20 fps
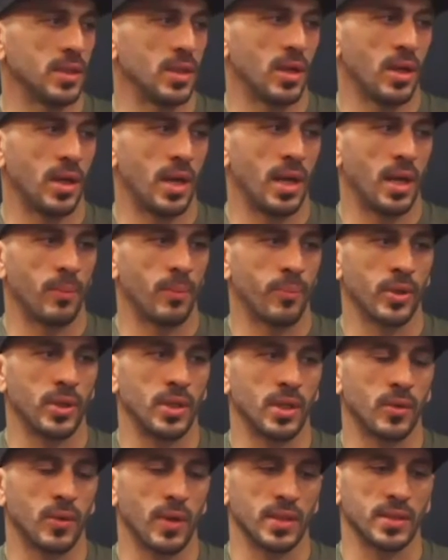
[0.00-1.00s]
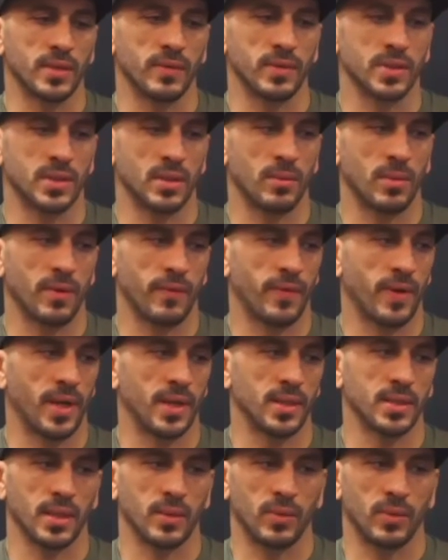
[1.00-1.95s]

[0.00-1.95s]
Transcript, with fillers: I'm pretty aggressive in some of my fights.